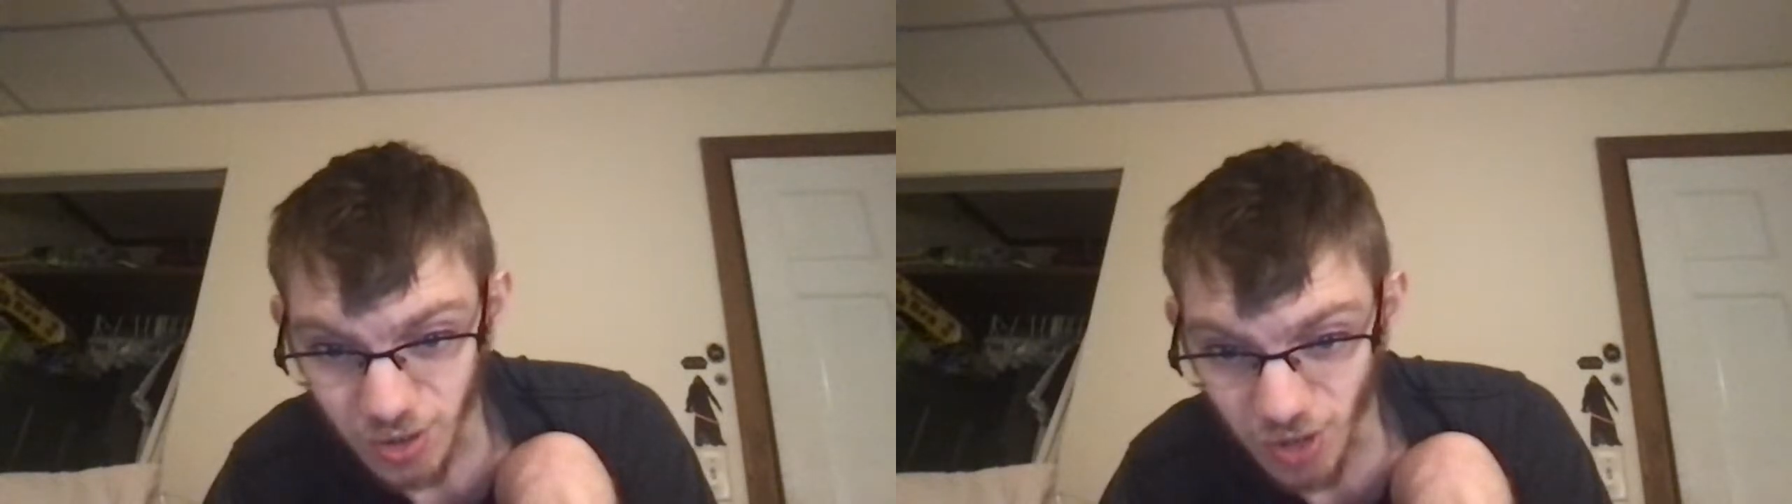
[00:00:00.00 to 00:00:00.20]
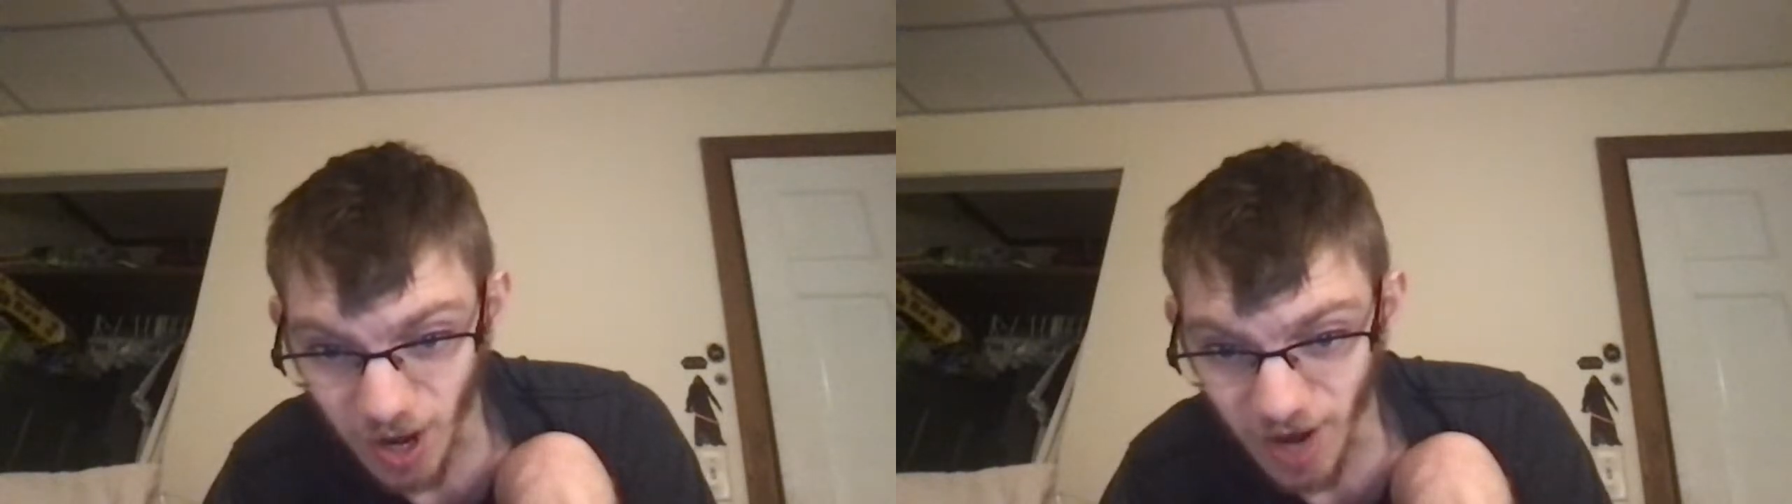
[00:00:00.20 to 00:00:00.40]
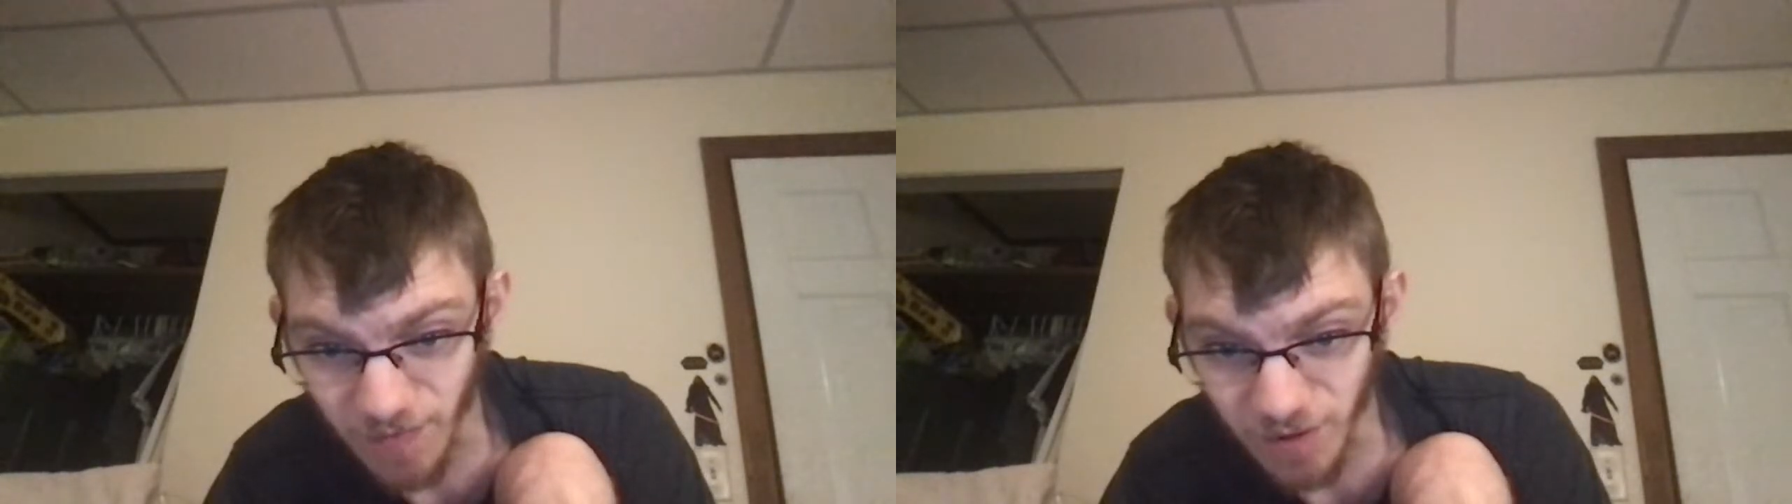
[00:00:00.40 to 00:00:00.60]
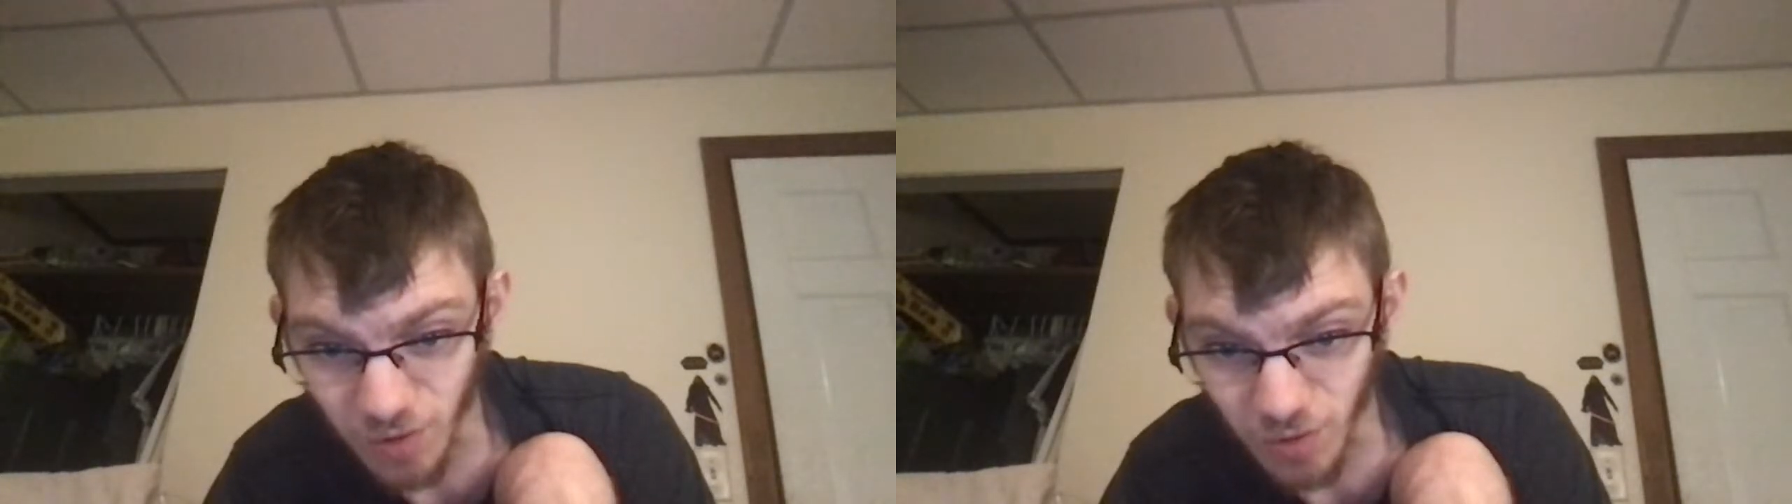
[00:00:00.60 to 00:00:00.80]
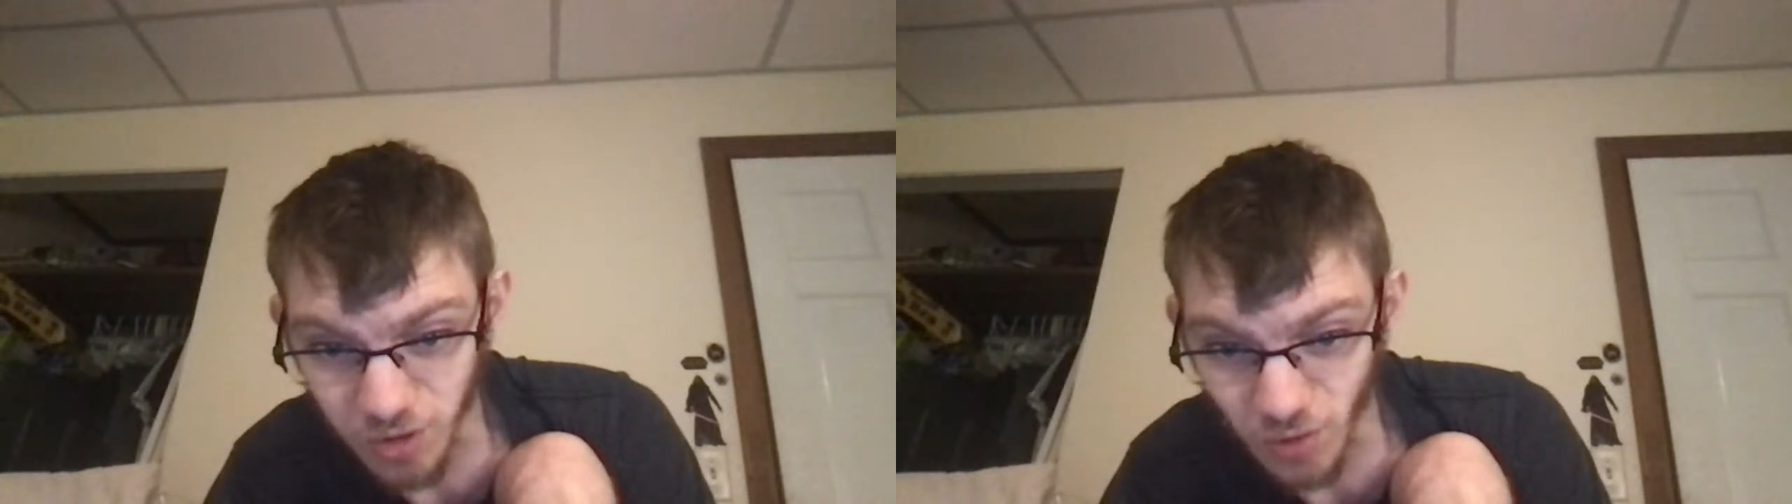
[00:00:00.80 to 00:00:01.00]
Strive,
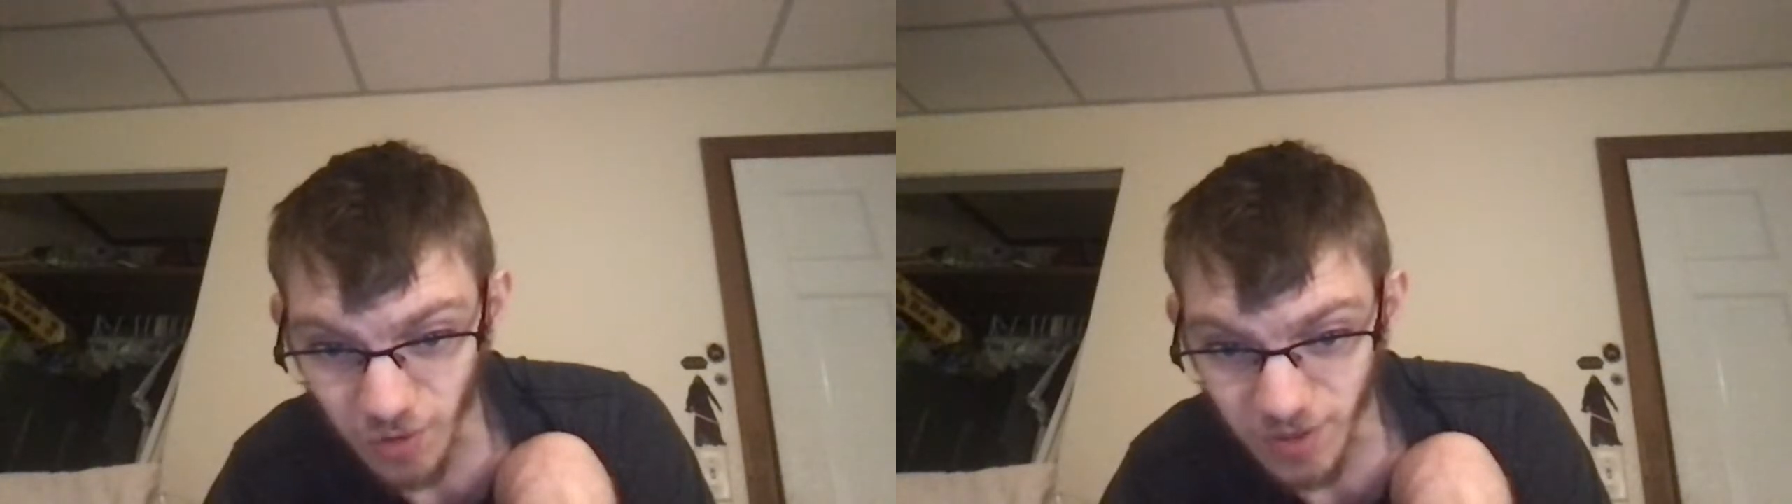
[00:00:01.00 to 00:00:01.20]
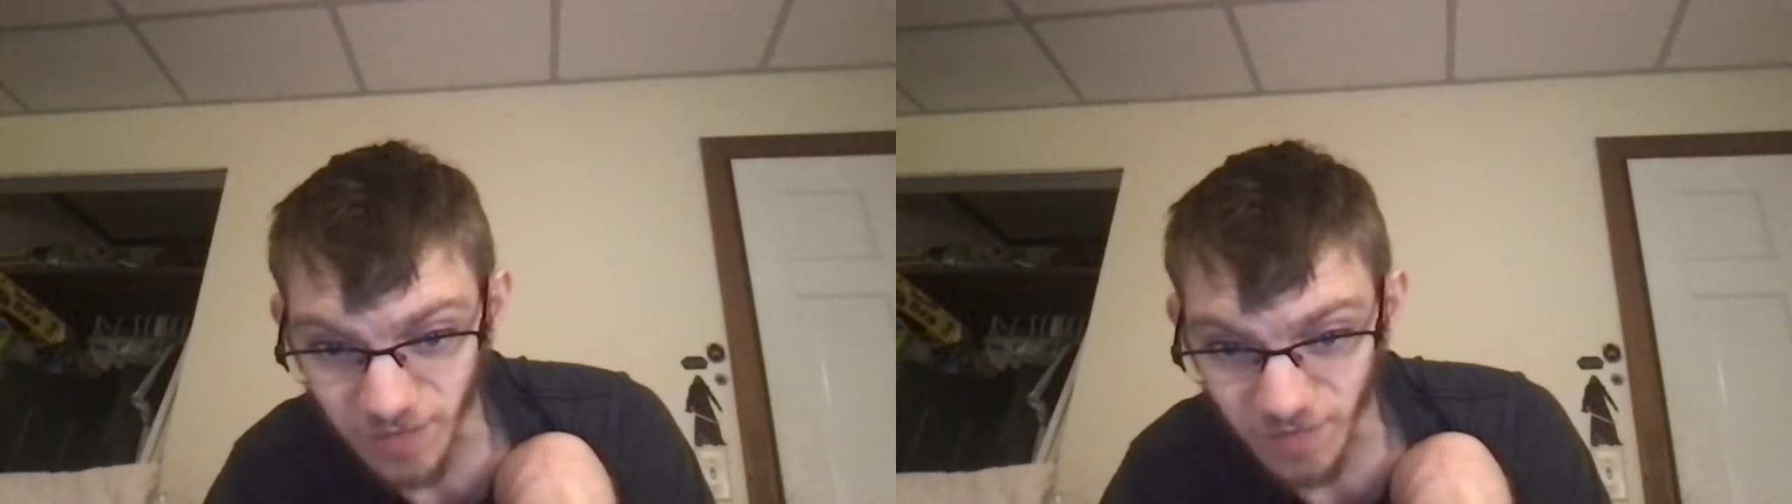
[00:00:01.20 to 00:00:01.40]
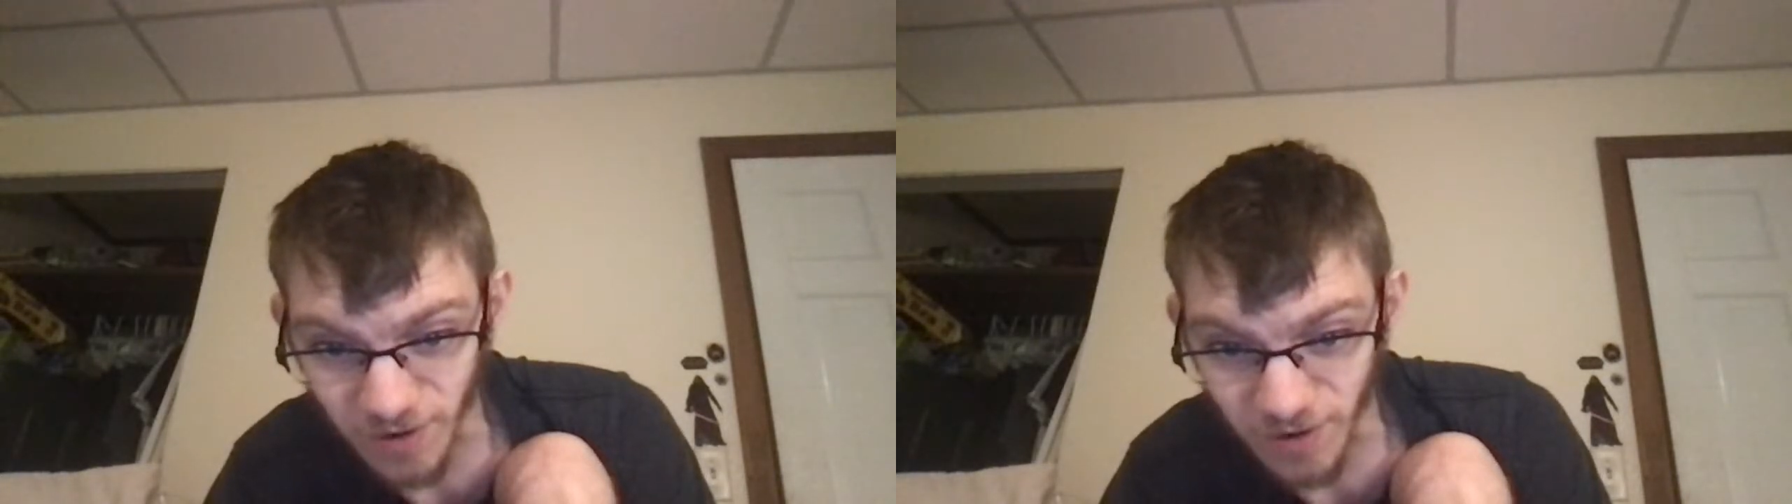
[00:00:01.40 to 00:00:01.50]
Untold Stories